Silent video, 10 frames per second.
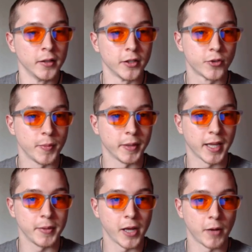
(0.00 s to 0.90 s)
This treatment
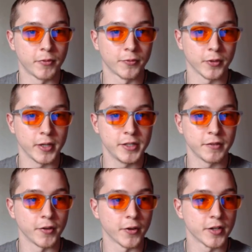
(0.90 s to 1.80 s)
can be helpful for
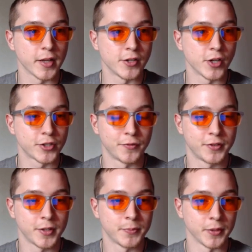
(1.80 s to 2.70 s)
easing various digestive
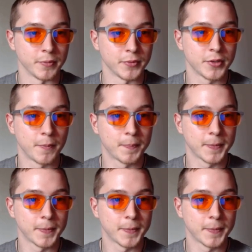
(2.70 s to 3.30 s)
symptoms.